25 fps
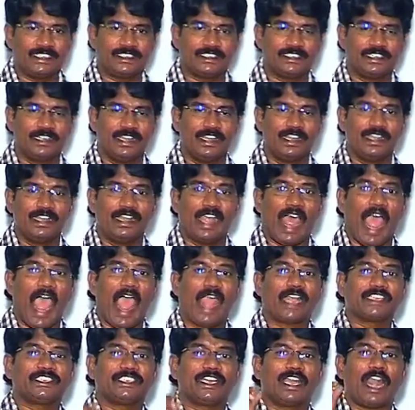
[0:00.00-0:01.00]
next is
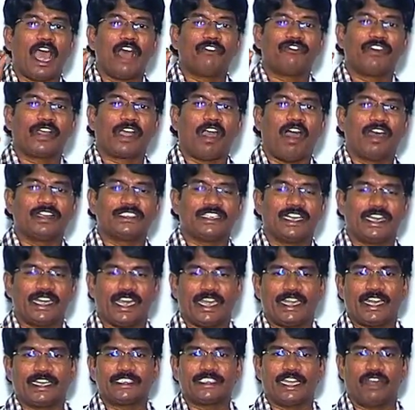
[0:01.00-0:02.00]
action of
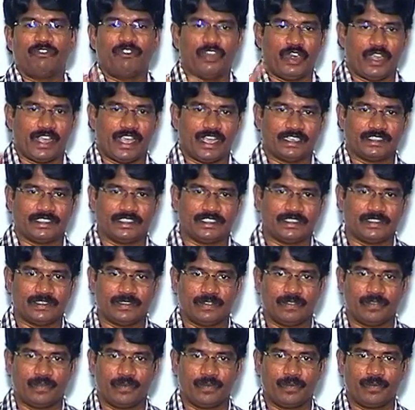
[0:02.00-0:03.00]
concentrated sulfuric
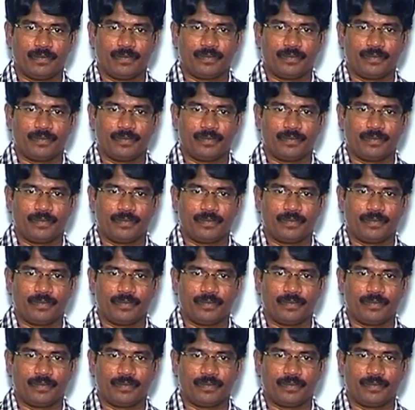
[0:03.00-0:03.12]
acid.